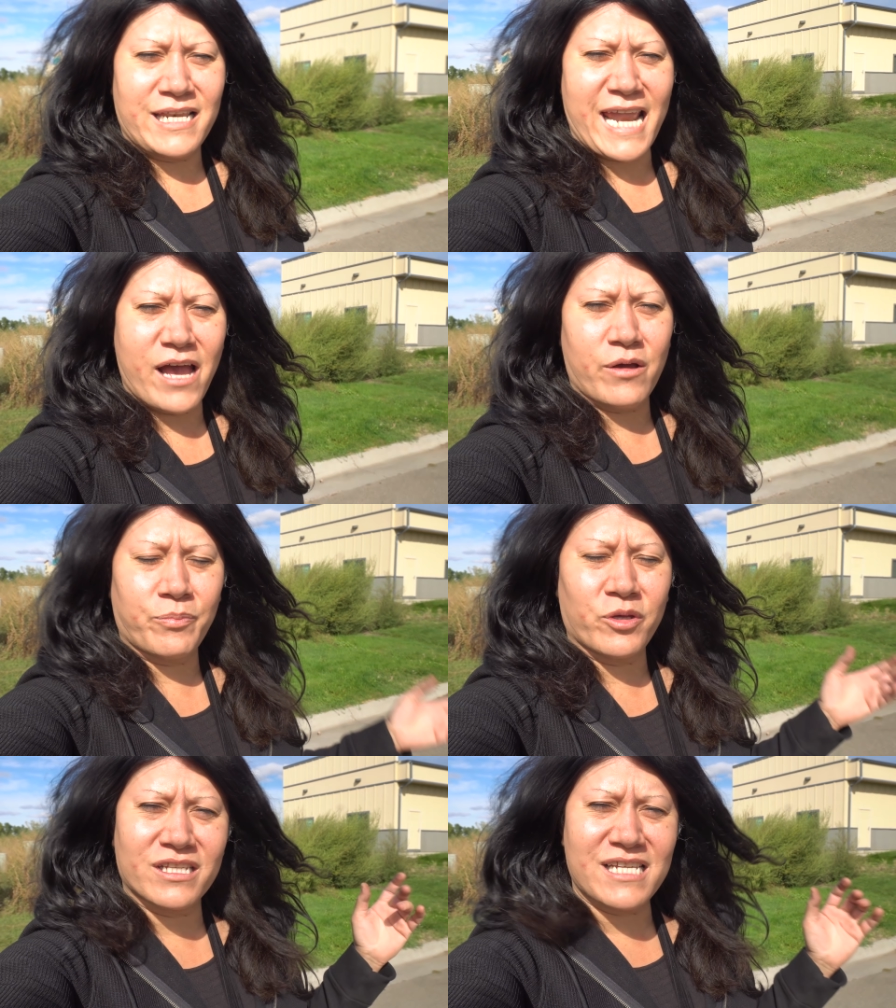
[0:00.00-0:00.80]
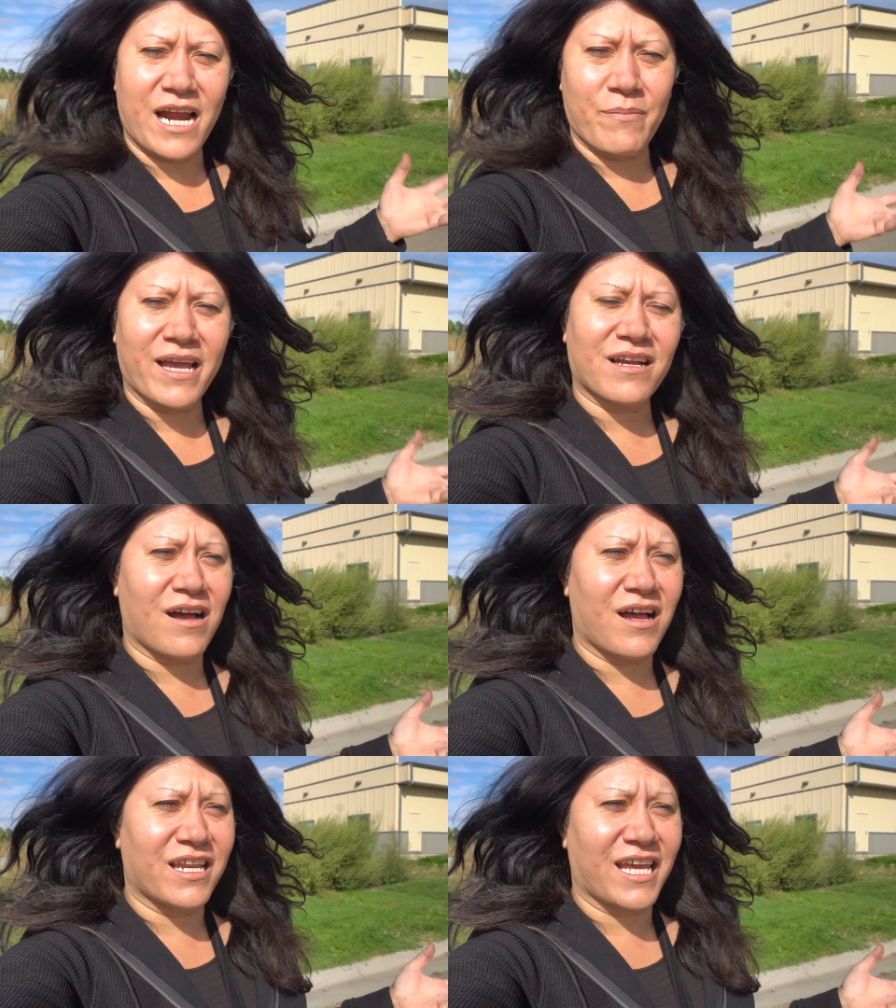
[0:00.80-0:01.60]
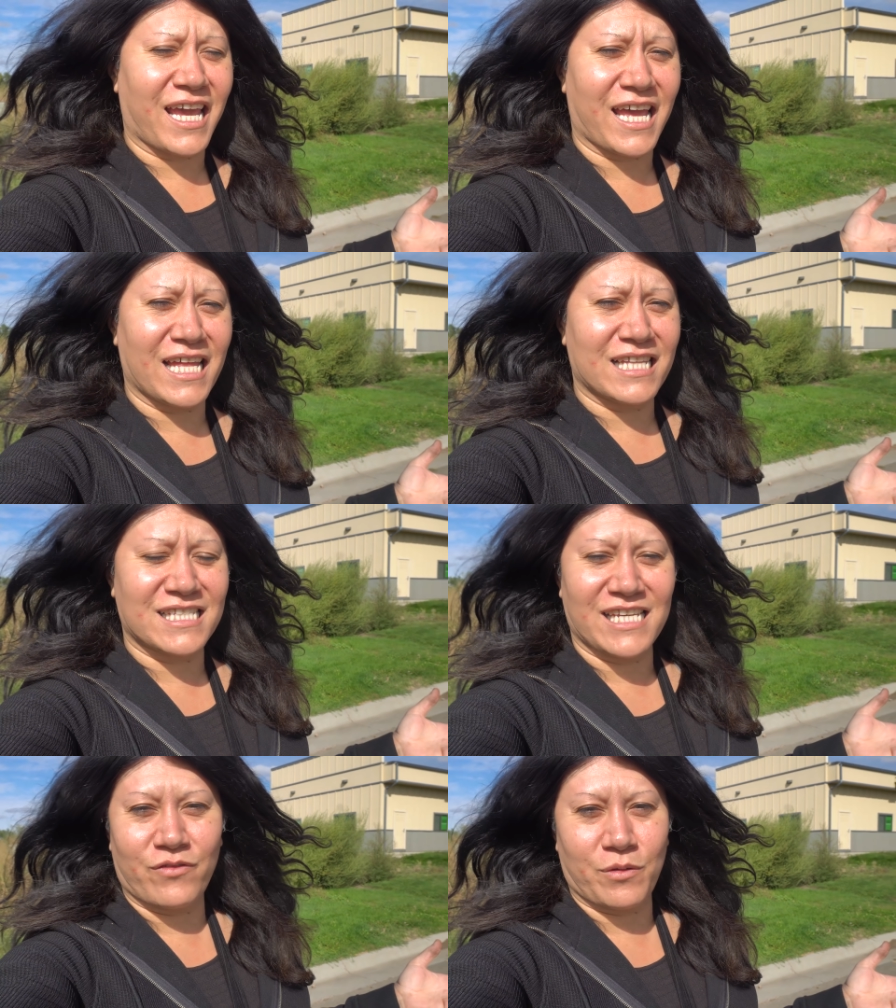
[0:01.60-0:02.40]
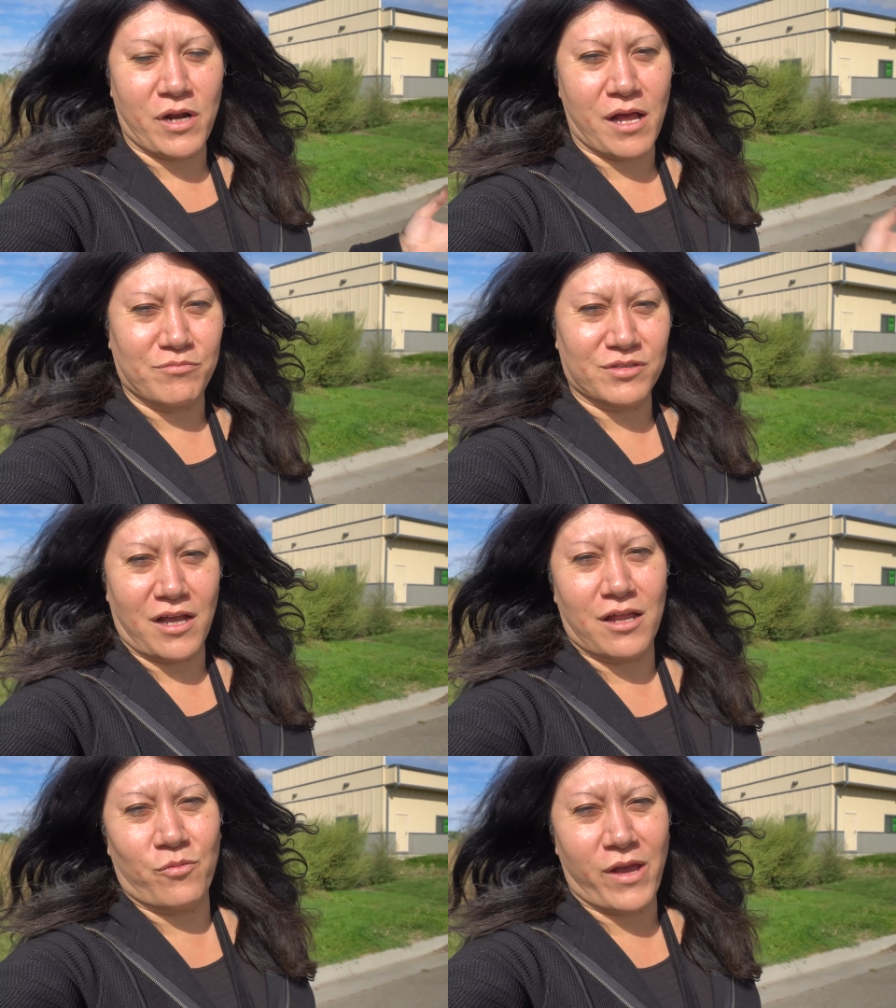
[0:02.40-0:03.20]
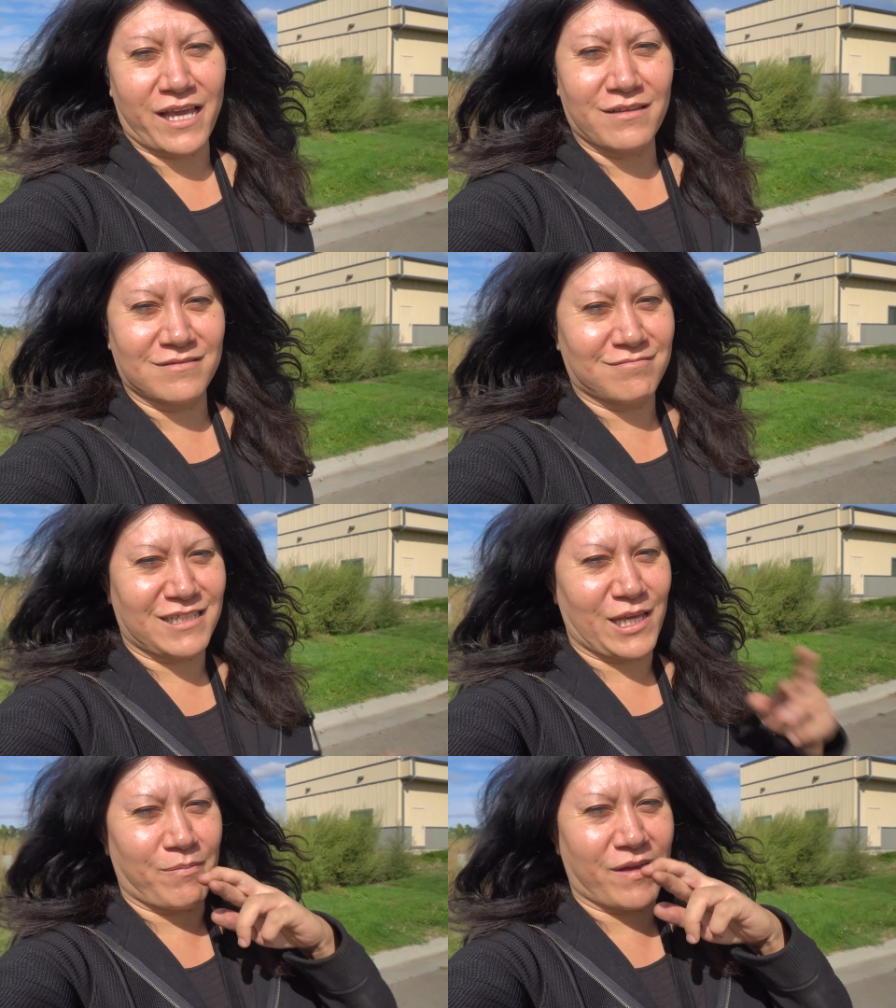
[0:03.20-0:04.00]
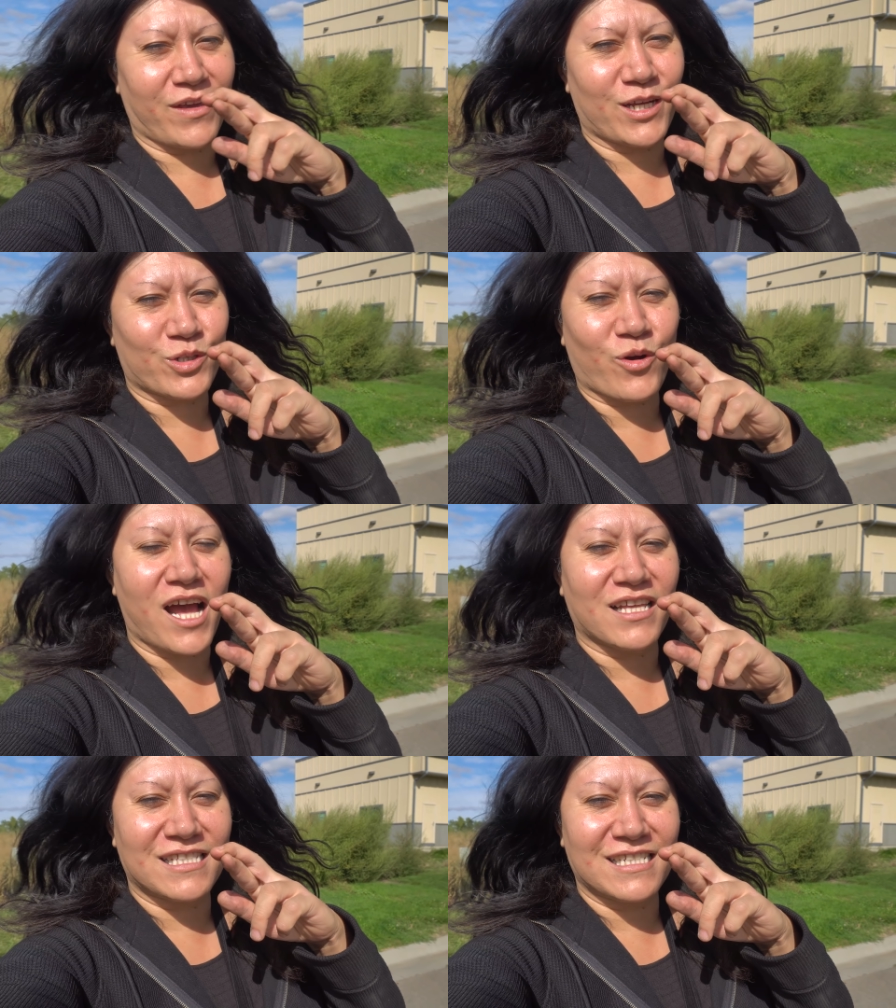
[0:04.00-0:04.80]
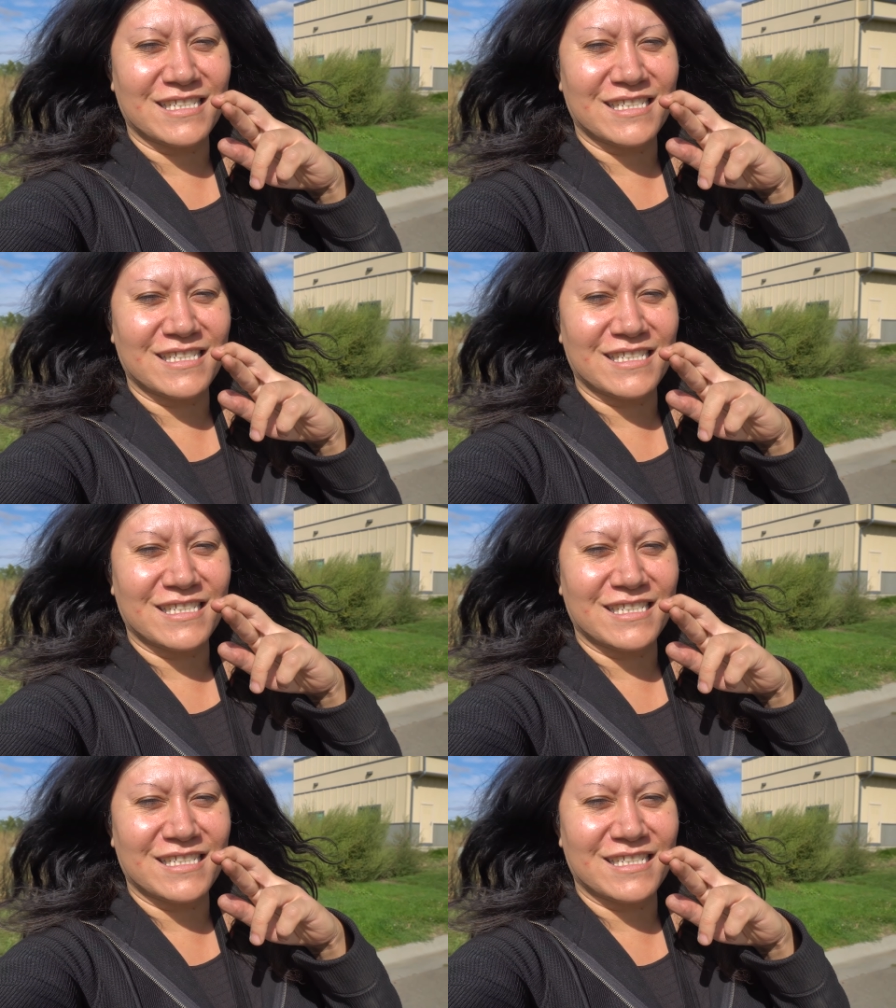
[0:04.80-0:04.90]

Now to put the tire back on and see if the problem's gone away. Keep my fingers crossed.